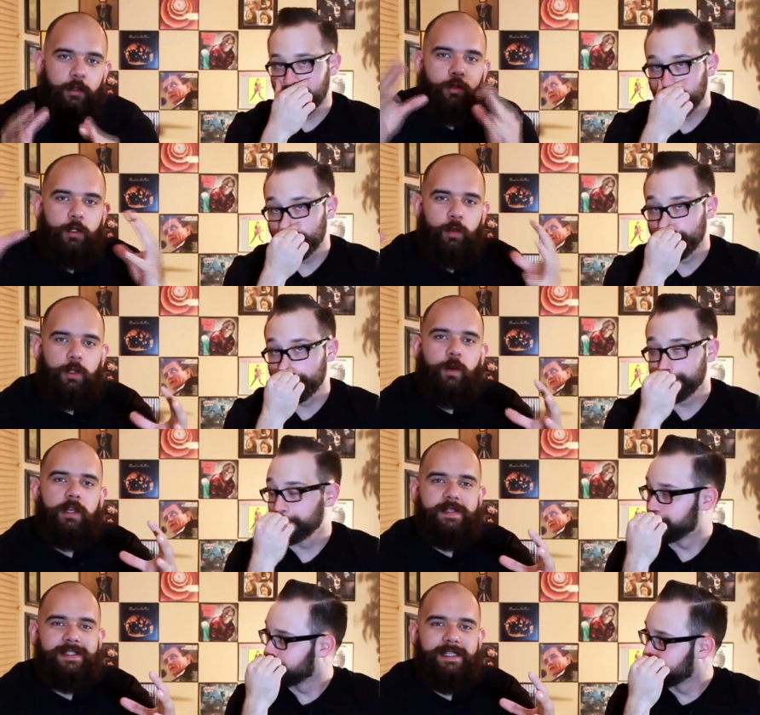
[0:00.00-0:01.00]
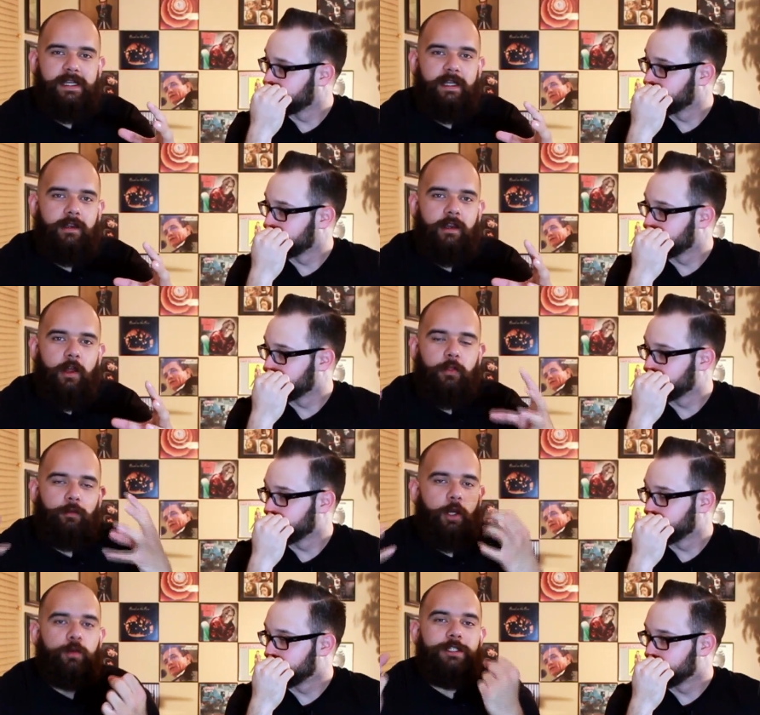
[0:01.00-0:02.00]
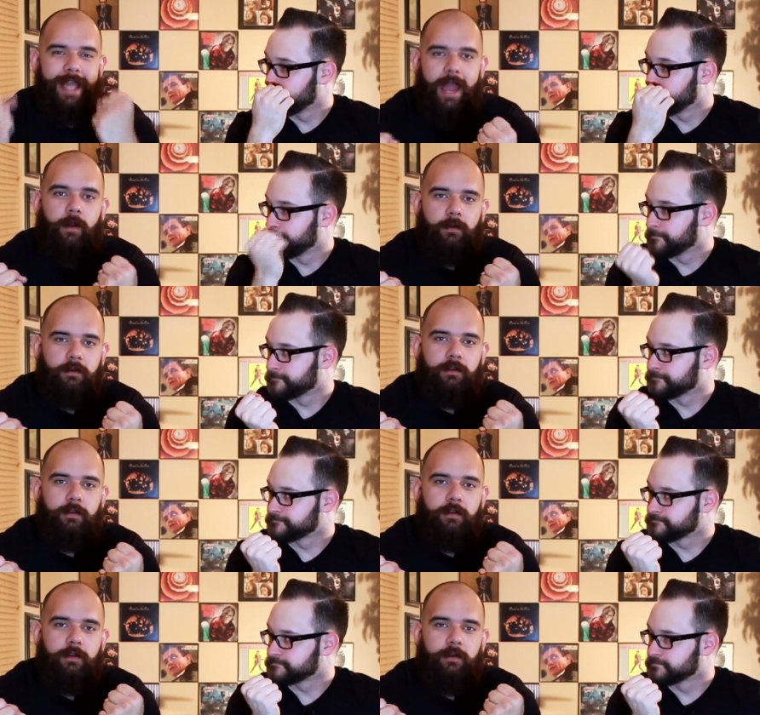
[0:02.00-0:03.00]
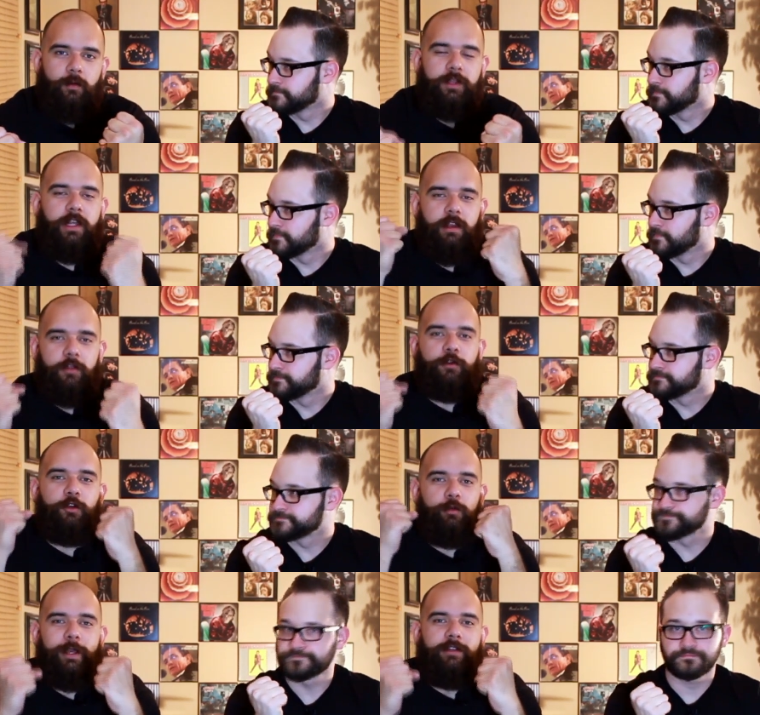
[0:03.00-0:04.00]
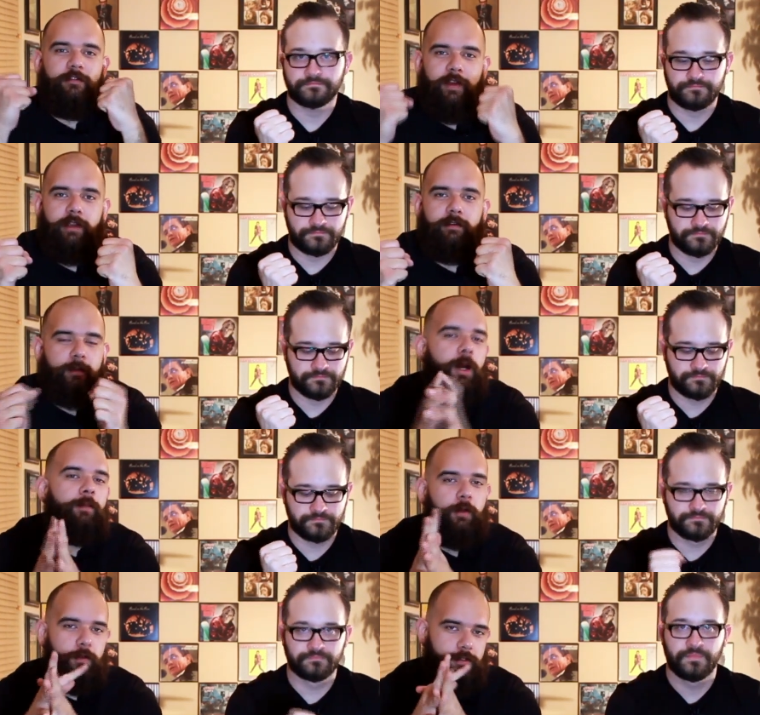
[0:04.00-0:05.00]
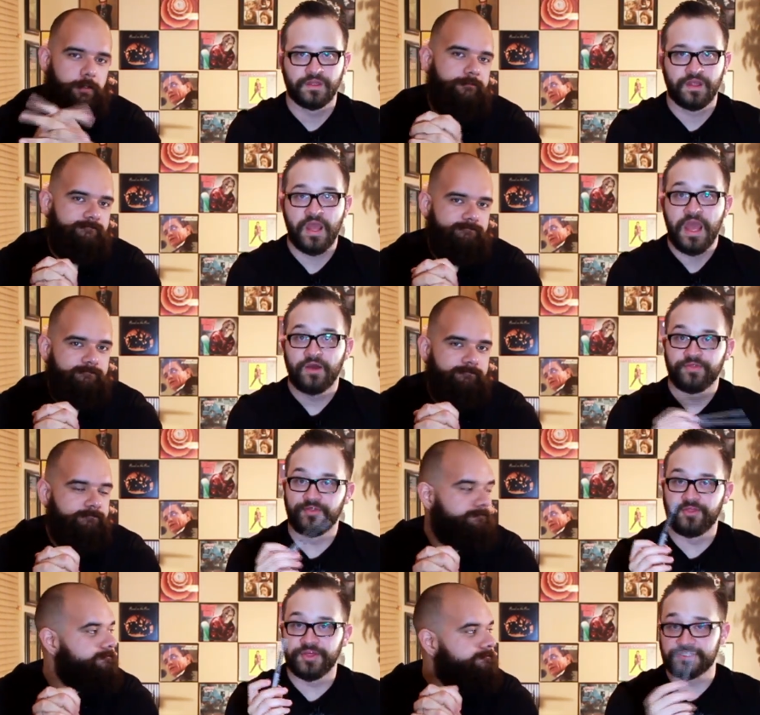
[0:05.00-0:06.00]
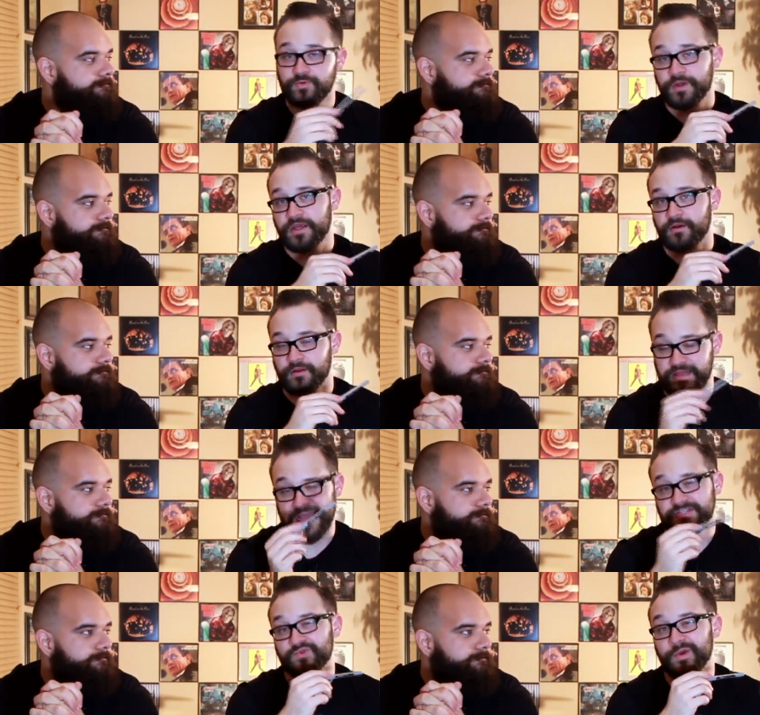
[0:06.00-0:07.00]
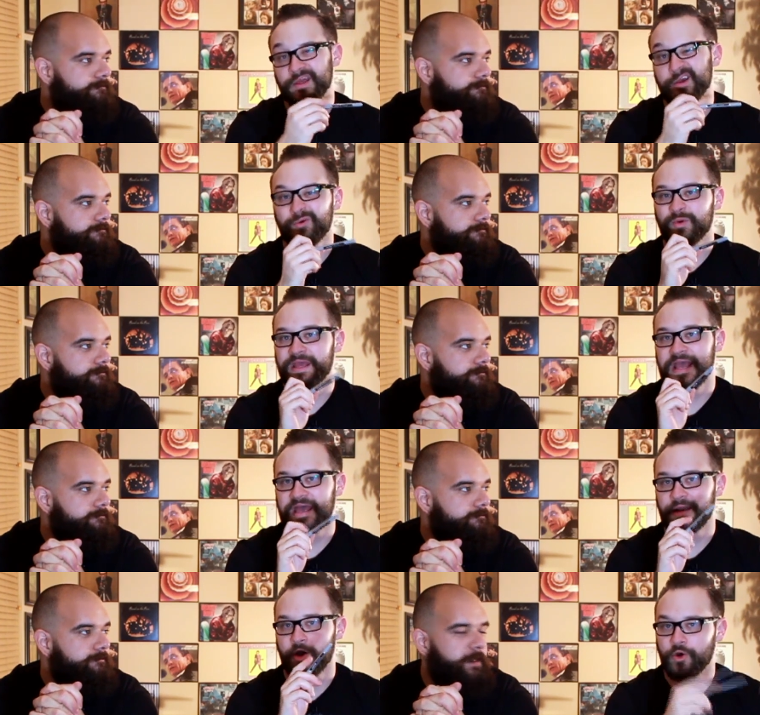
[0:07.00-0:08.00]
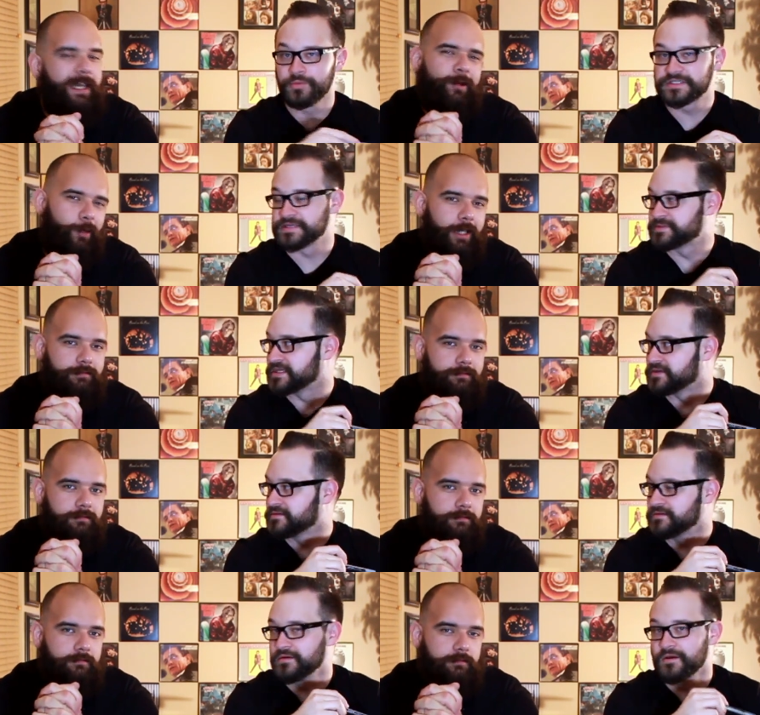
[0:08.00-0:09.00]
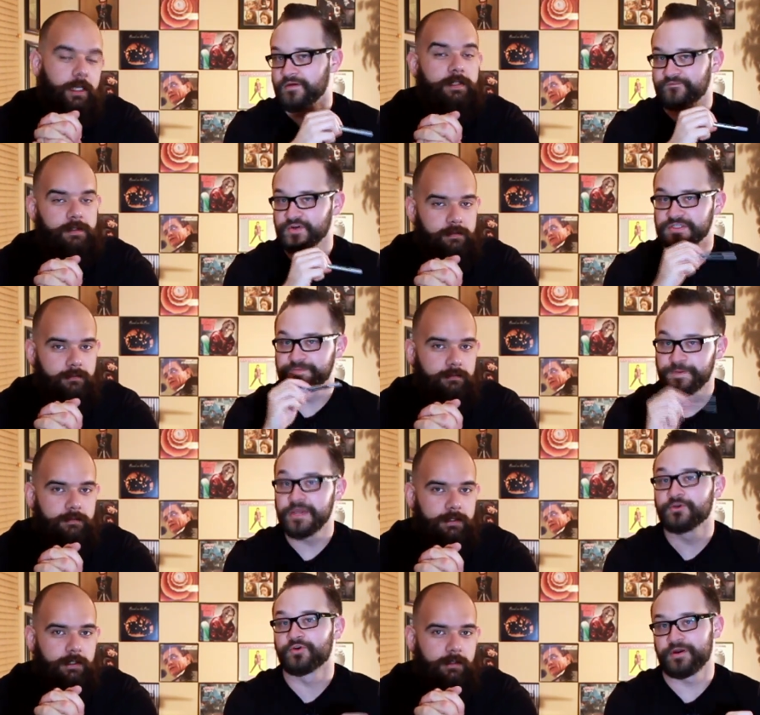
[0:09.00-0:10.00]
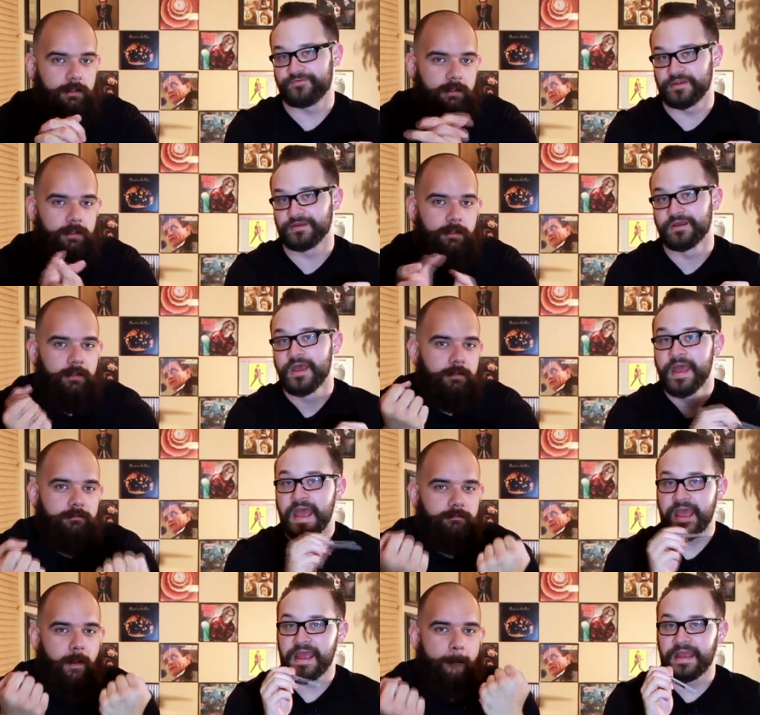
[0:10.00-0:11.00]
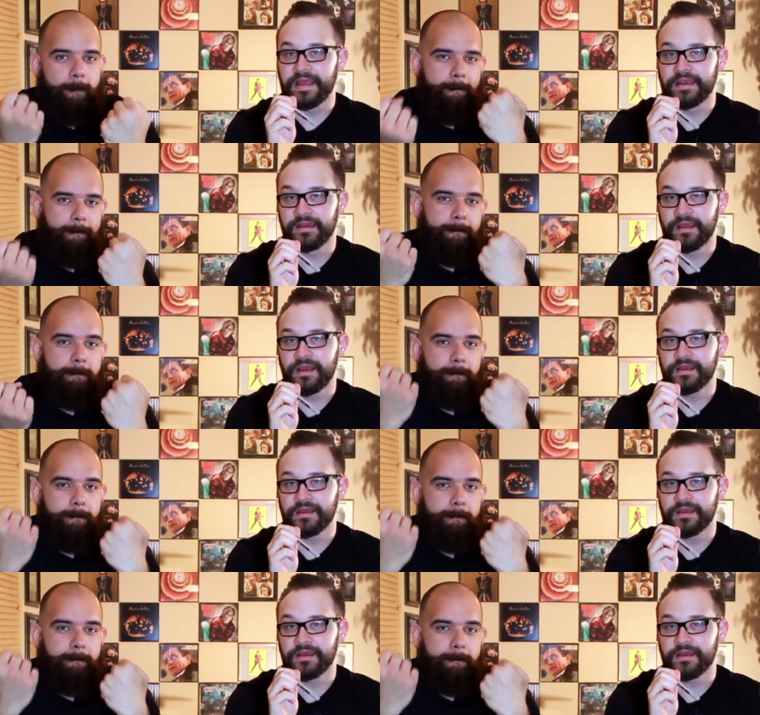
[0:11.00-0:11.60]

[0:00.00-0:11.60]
Speaker 1: who you would want to see throw down with another great figure in pop culture.
Speaker 2: This week or last week, we had Homer right. Simpson yes. versus Peter Griffin, and